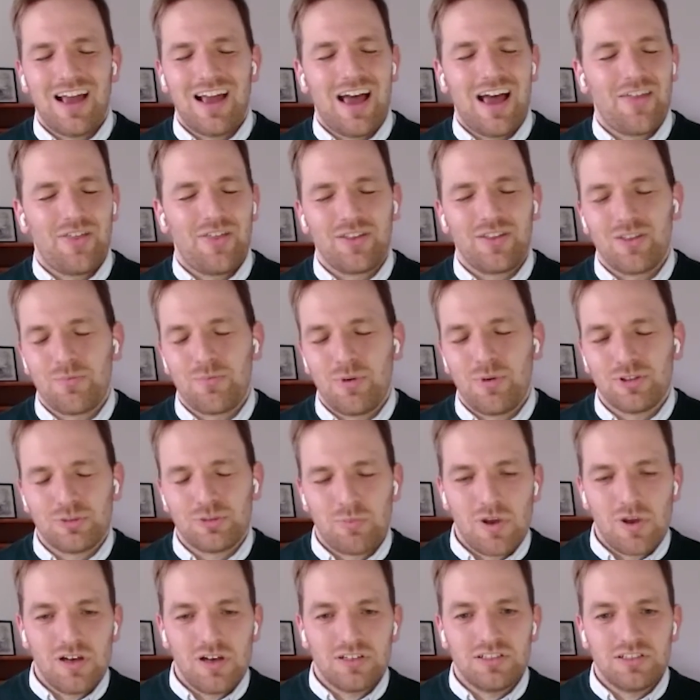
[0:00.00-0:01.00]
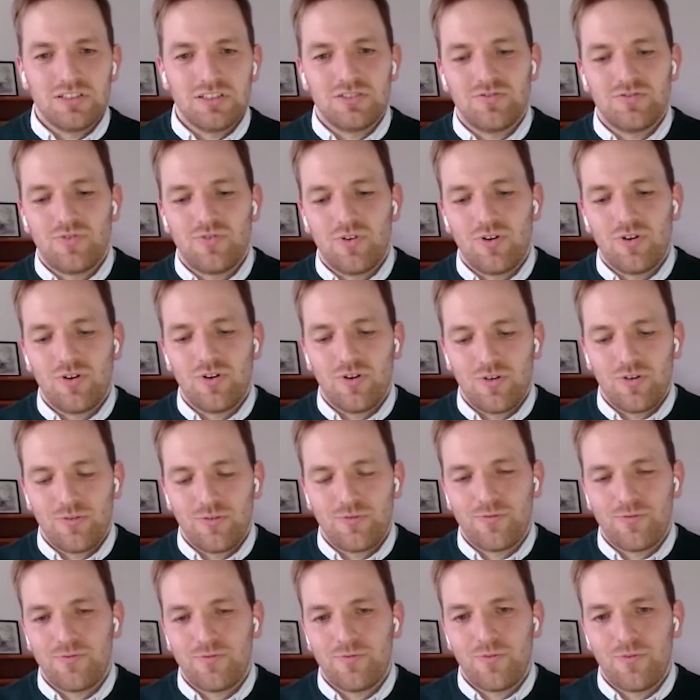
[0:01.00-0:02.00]
I think the possibilities
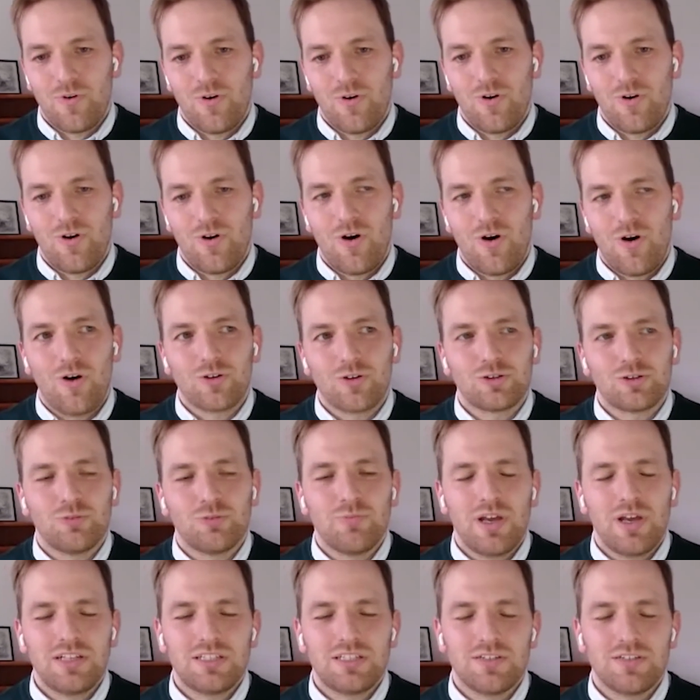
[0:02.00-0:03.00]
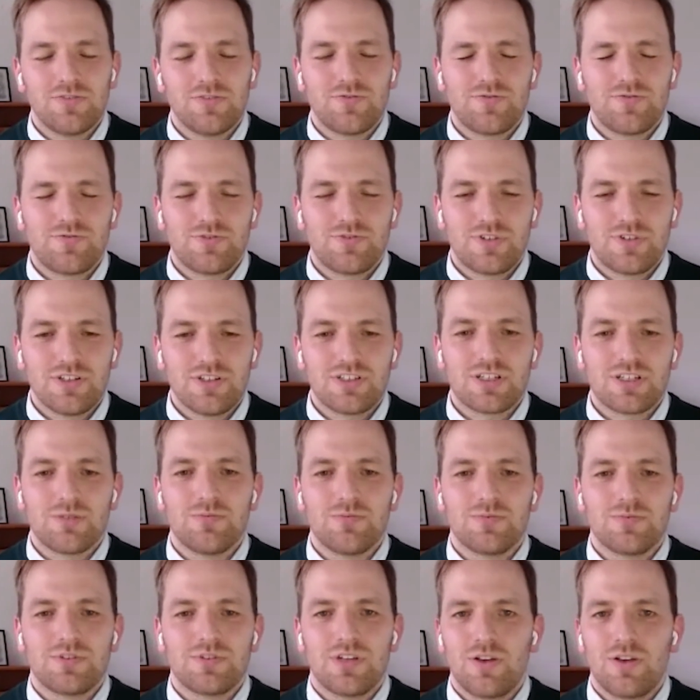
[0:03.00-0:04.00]
for automative
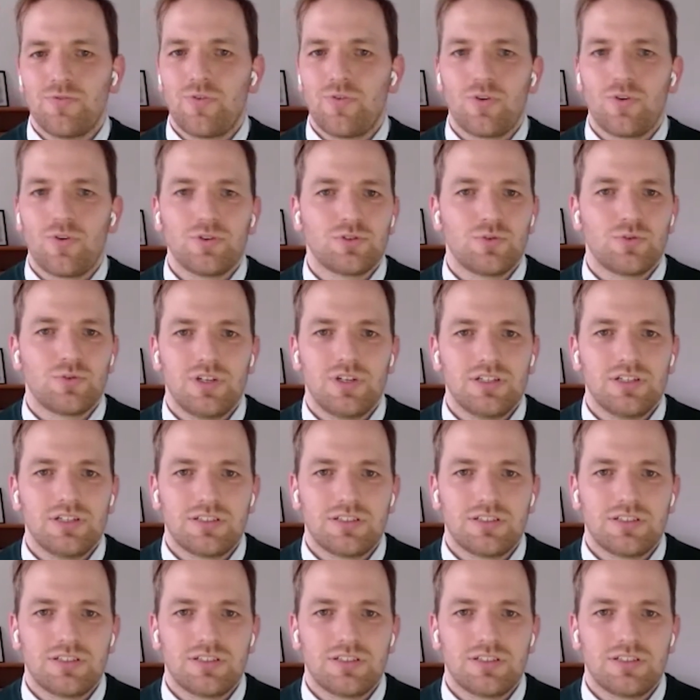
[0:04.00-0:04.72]
systems in forestry